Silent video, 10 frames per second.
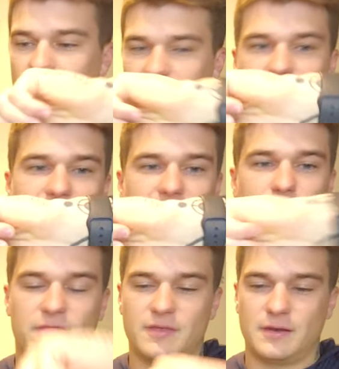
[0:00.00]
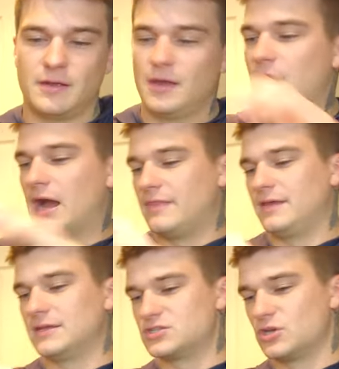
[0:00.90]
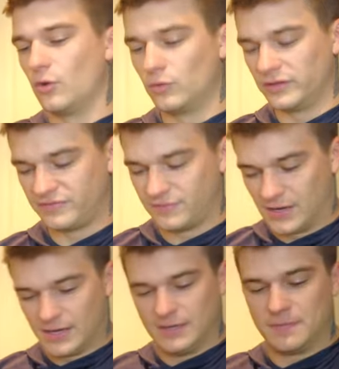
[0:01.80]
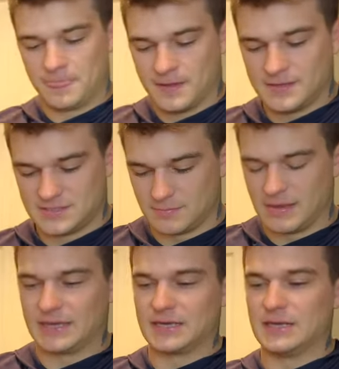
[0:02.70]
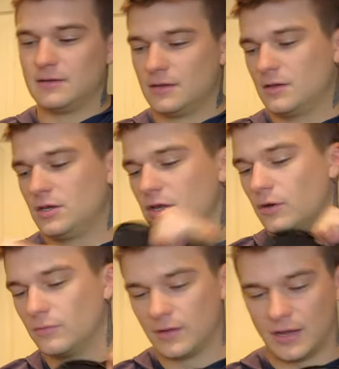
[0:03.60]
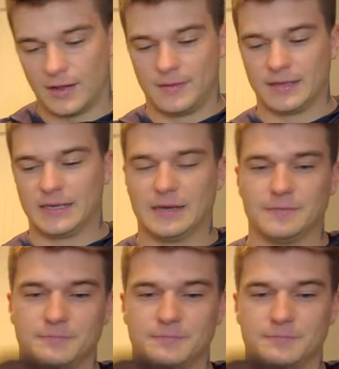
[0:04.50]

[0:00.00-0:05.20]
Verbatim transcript: need to get with it. I think it's totally fine to make it, you know, again,